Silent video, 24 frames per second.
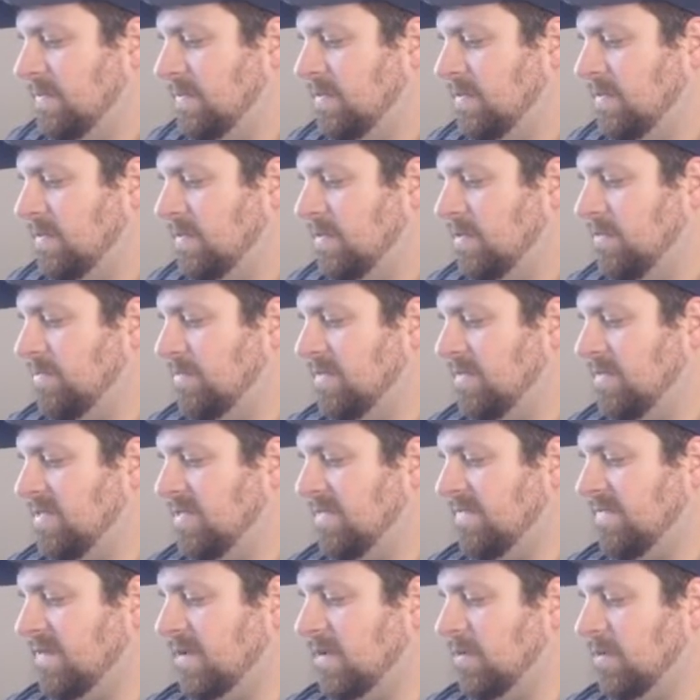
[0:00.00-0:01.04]

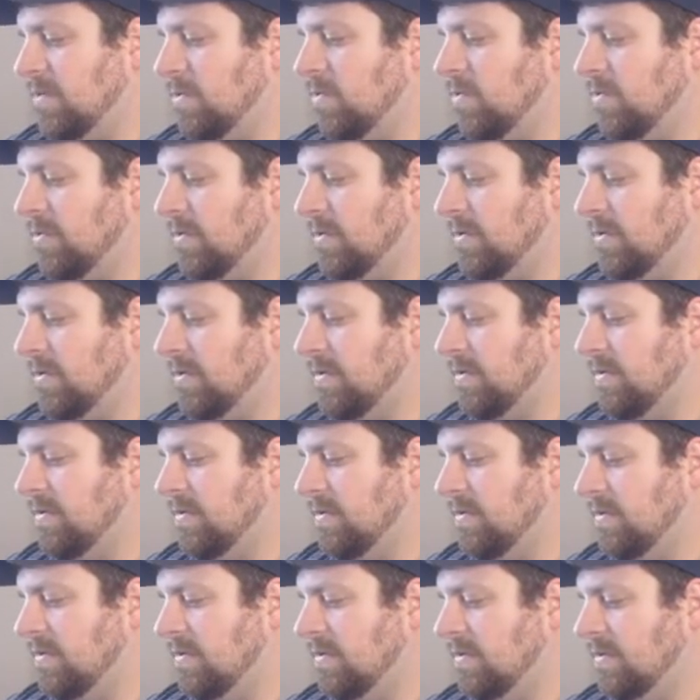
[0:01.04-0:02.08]
specific order.
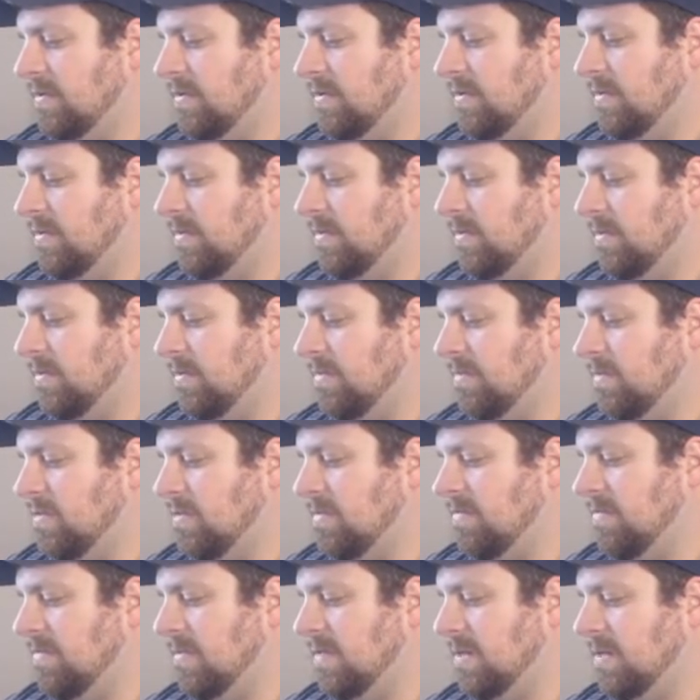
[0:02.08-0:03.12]
So maybe we
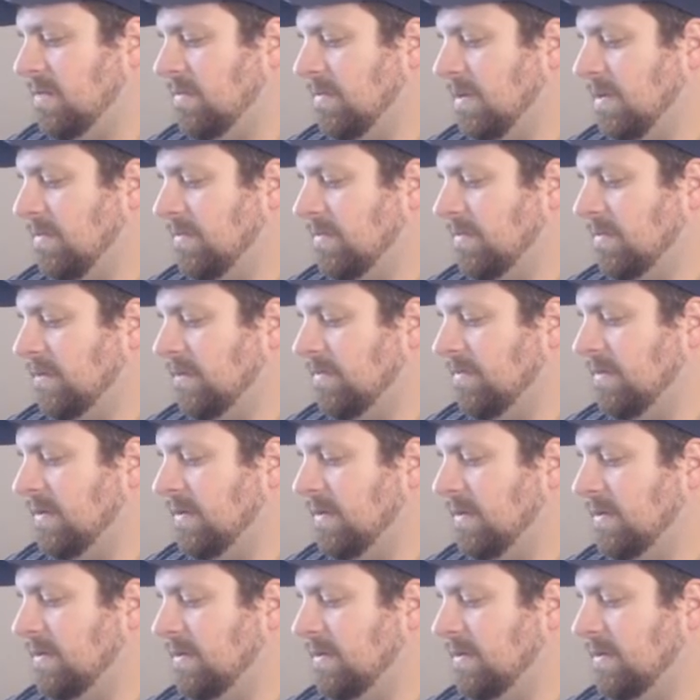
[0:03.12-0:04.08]
should mix them up a little bit.